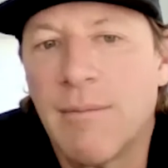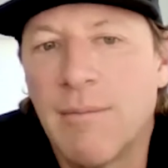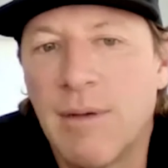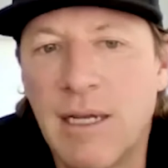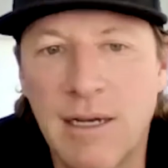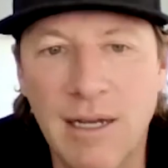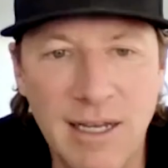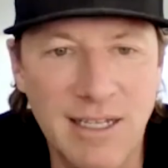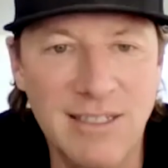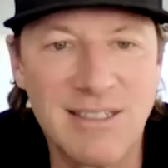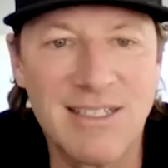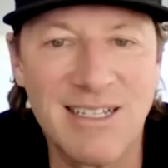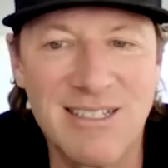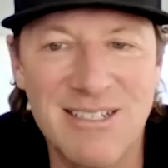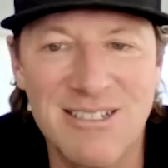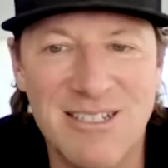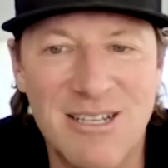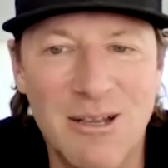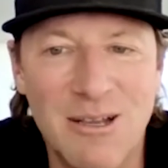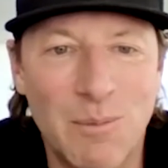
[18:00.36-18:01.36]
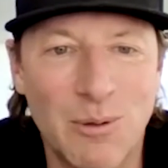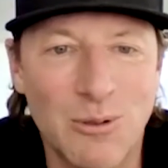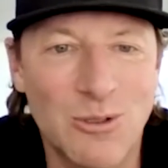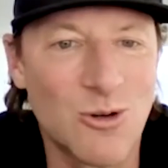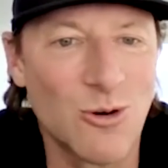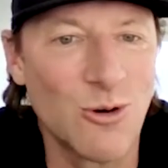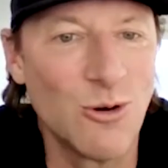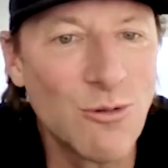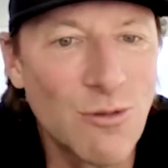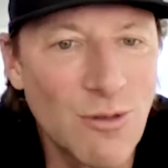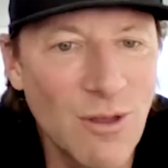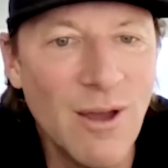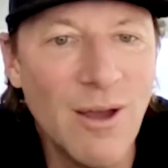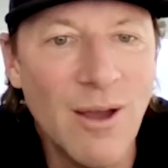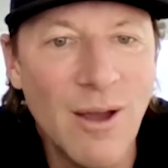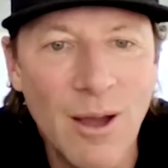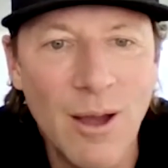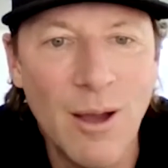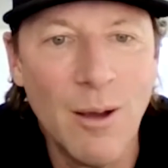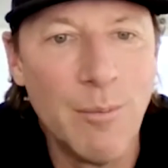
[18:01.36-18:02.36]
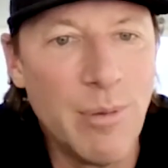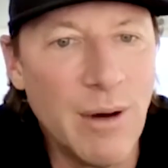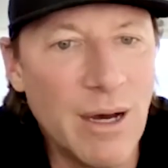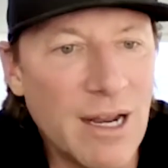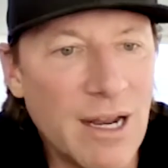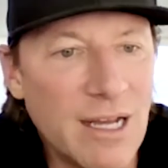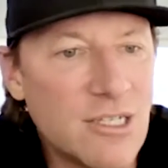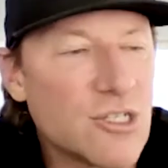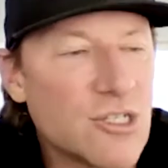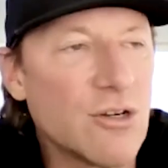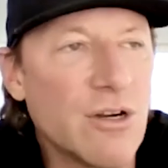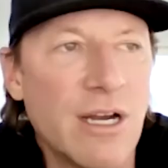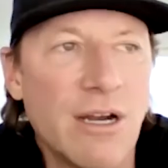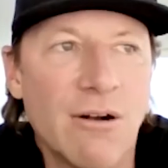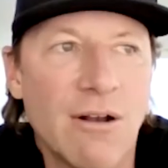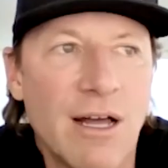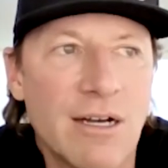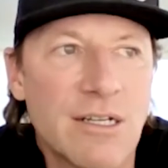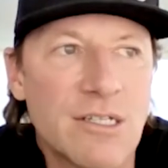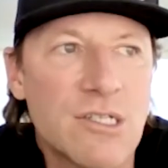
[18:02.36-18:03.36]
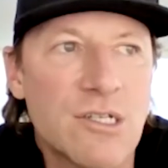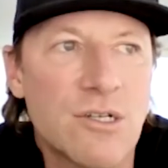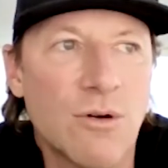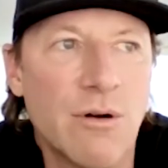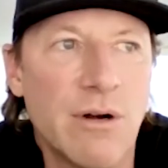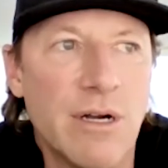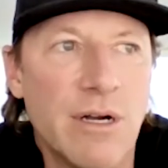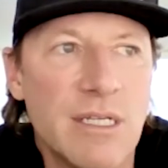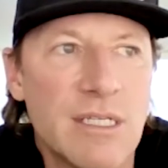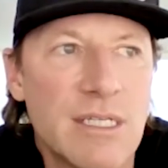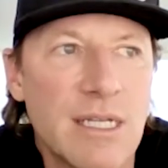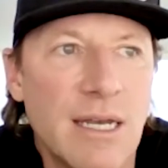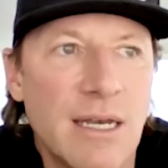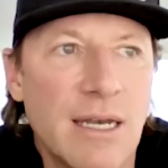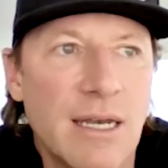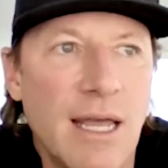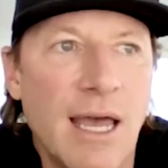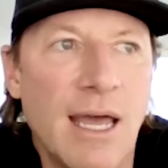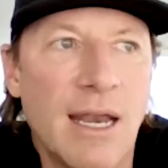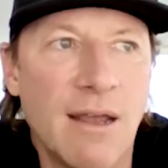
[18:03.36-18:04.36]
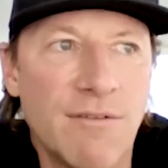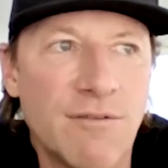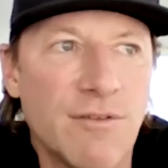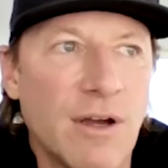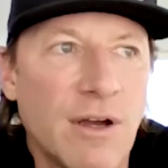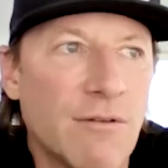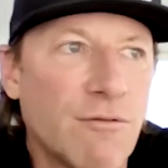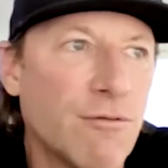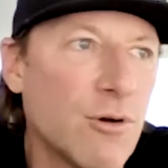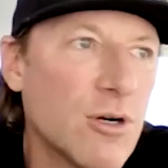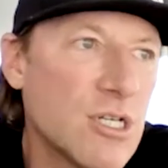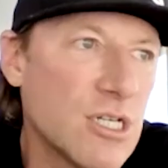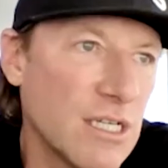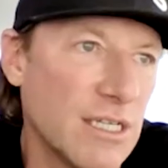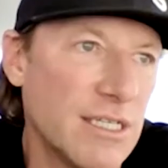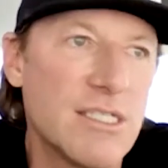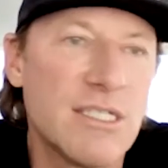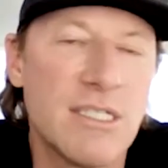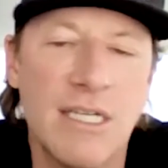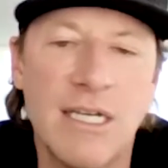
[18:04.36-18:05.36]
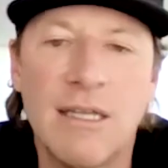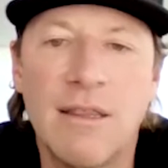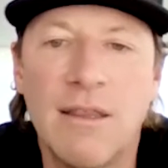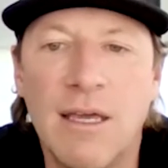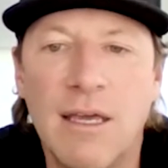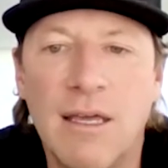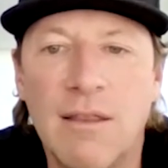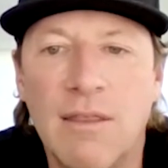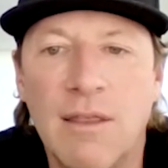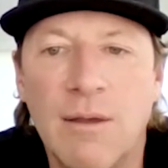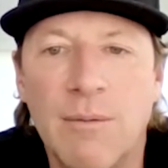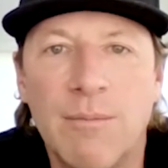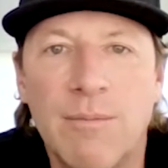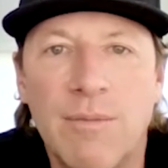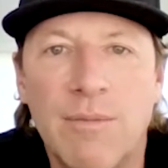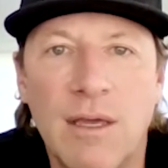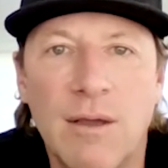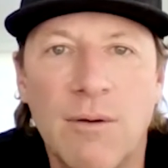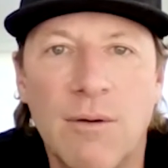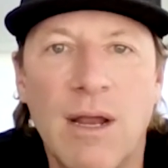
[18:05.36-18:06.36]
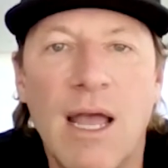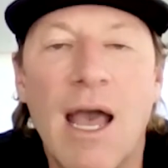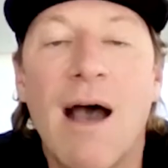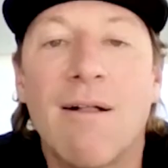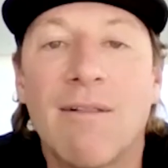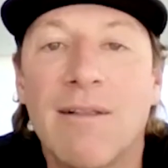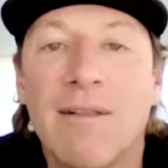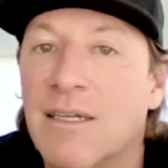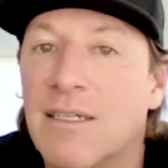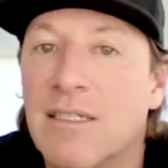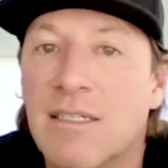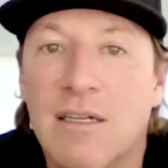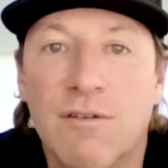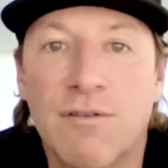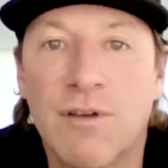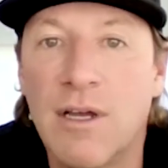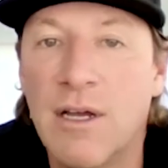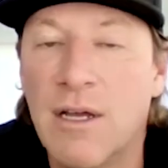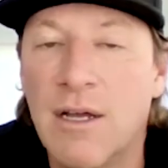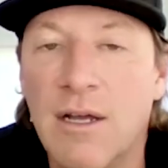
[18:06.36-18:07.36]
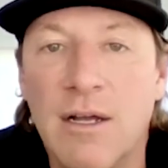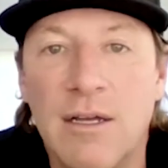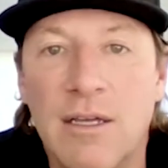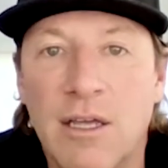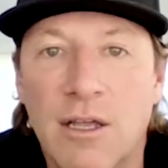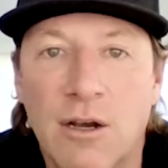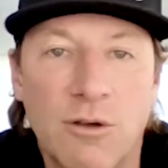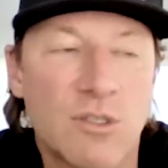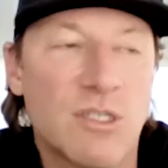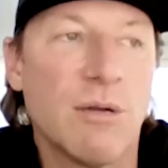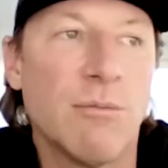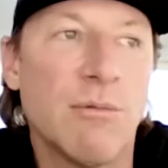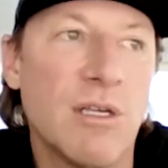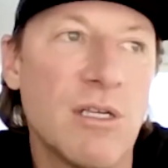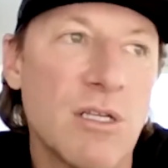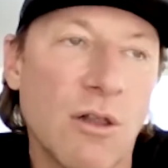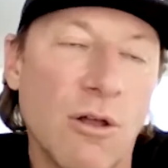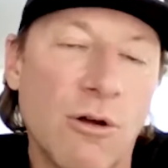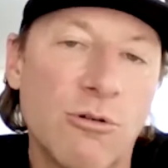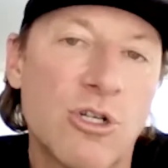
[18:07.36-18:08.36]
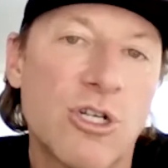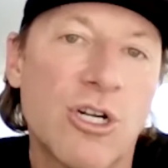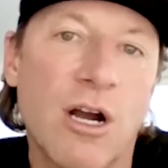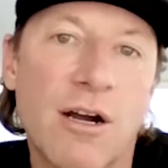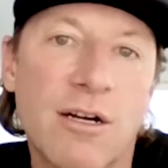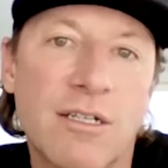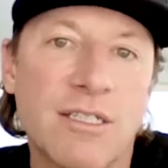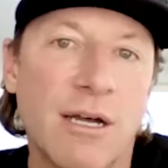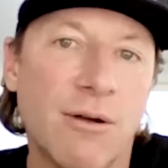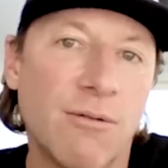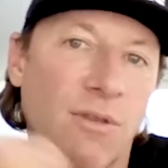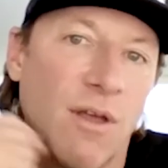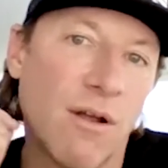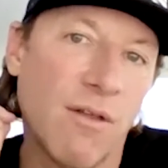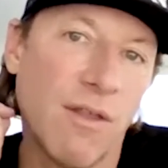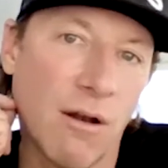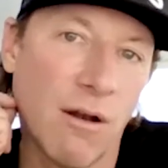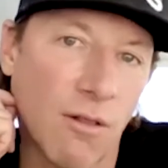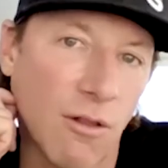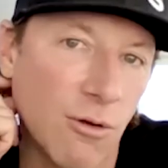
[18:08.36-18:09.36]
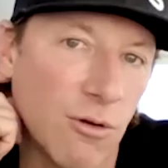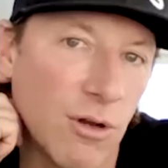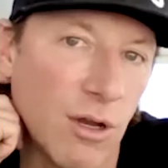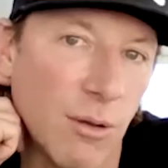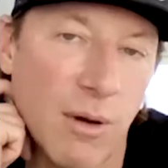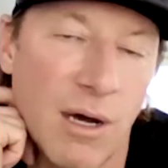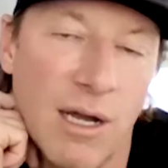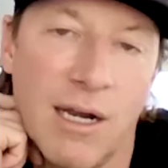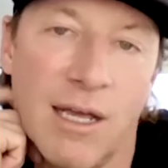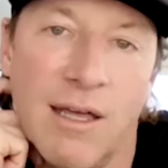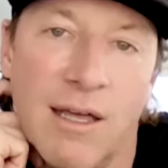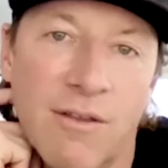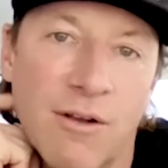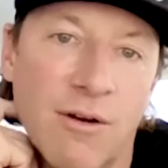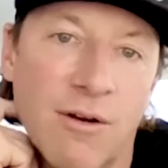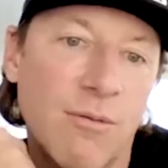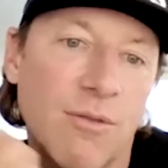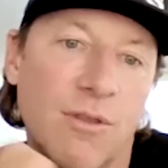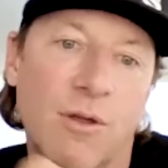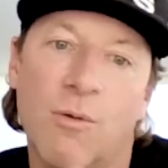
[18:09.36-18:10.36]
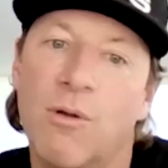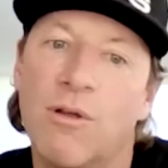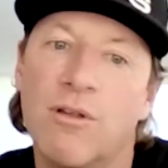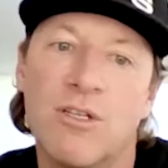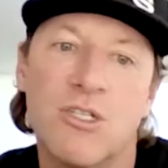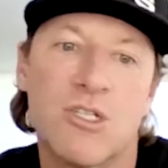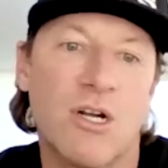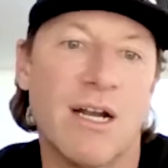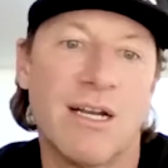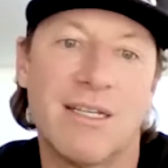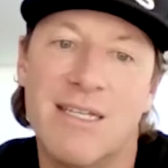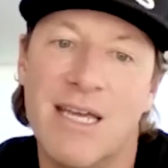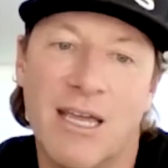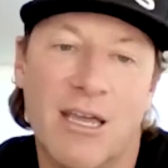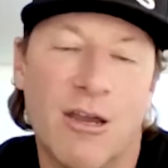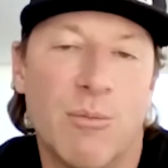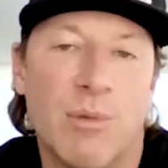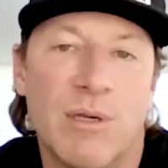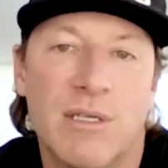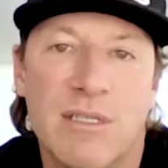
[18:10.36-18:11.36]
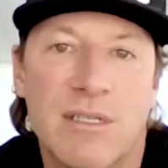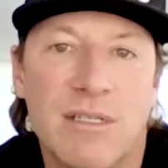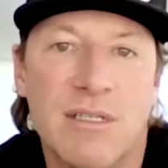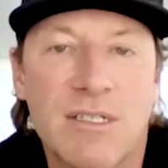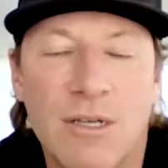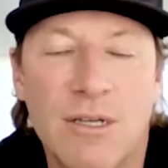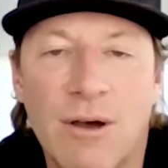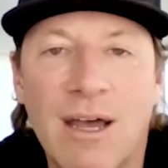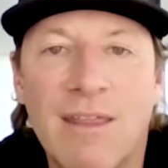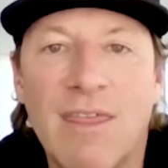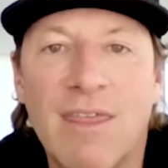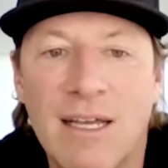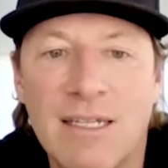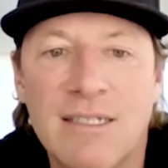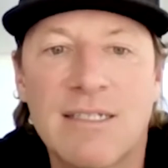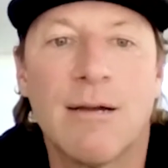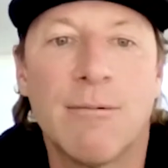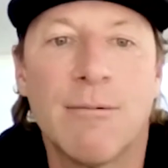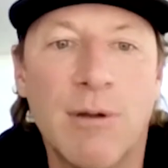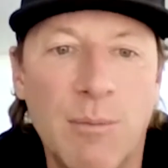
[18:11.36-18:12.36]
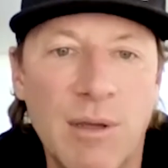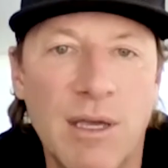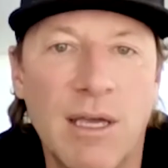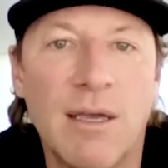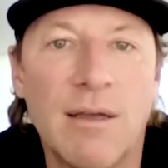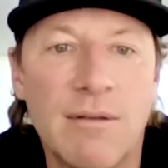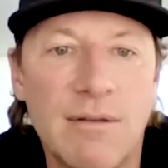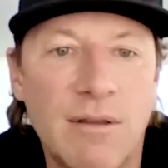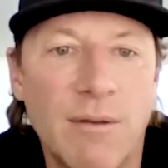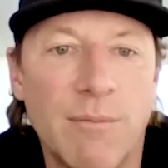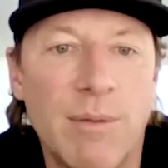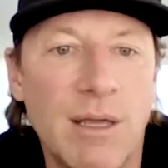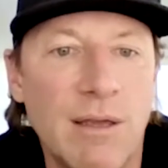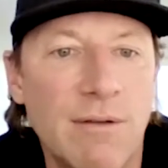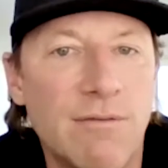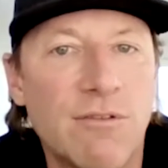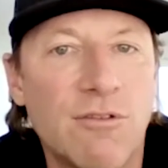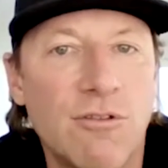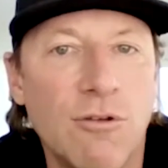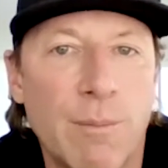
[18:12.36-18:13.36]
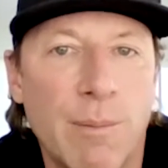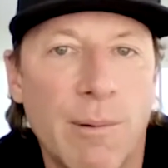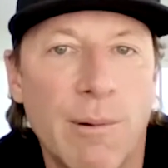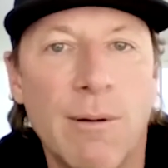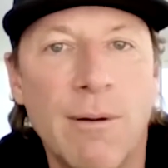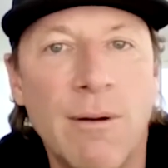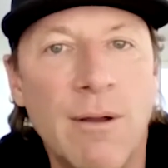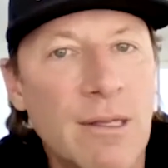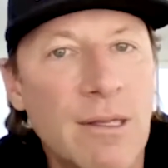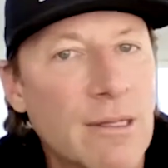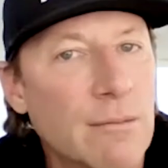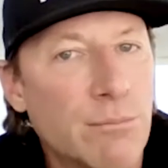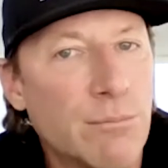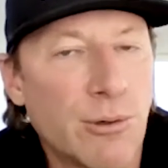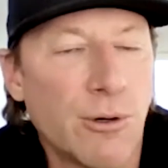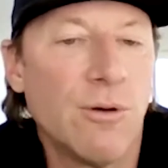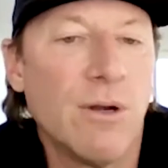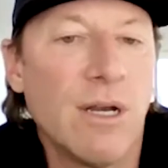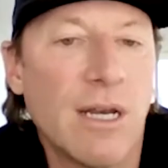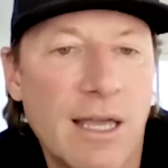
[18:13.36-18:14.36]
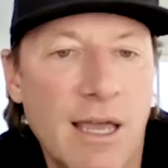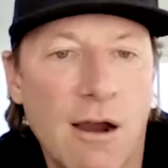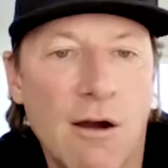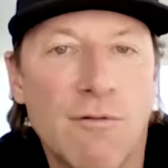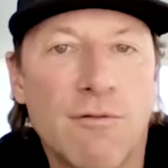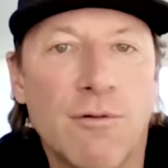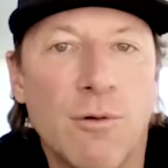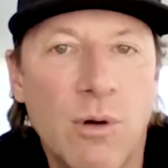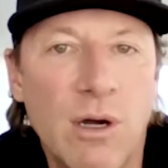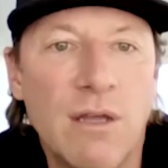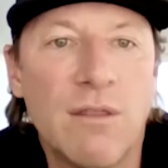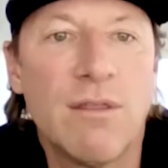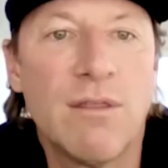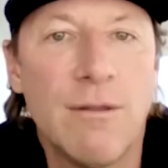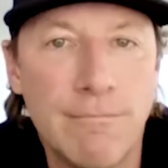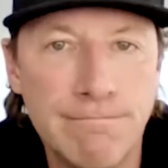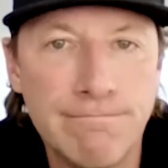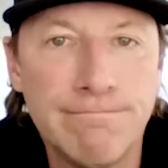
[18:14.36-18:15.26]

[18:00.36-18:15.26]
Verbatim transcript: I mean, I guess that's a simple truth but I sure hear a lot of stories and and have unfortunately seen the the, the realities of you know some of these loan sharks out there that'll loan you money and they're they're really just trying to take your business. So I think it's something to be to be super prudent and careful with.